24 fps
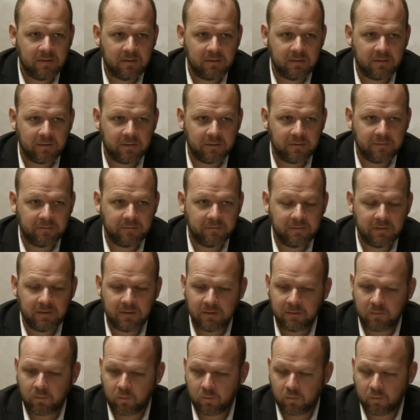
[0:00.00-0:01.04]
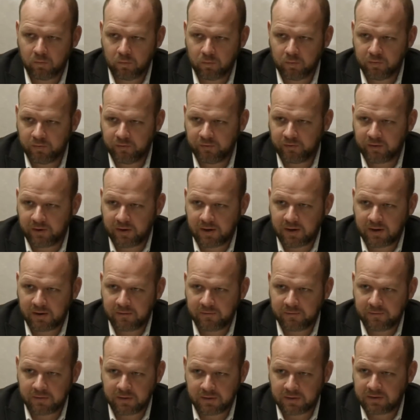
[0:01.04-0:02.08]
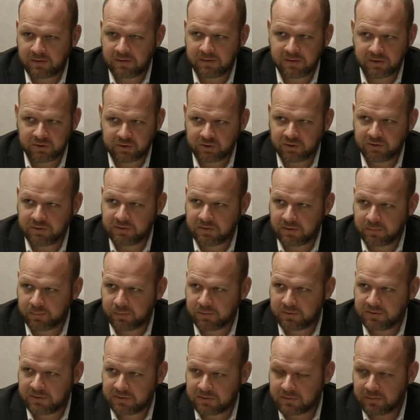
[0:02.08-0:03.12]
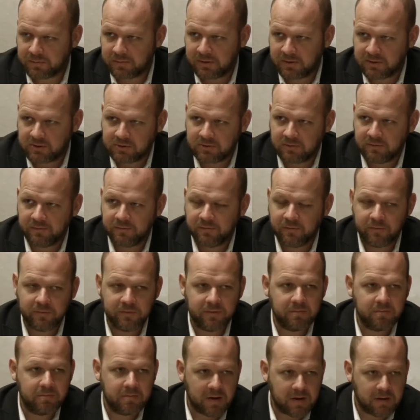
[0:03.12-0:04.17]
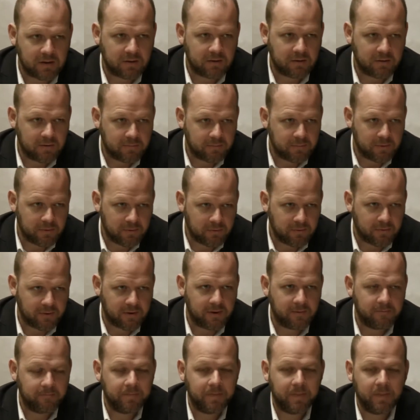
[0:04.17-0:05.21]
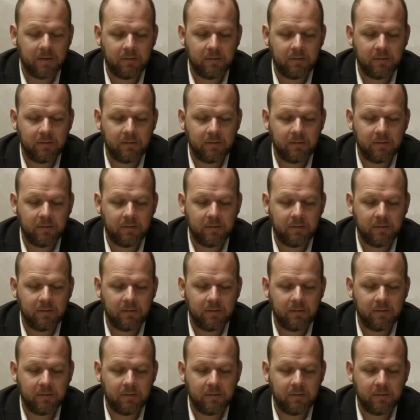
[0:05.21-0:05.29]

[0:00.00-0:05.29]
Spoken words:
the rules of the conditions of participation for the Medicare program,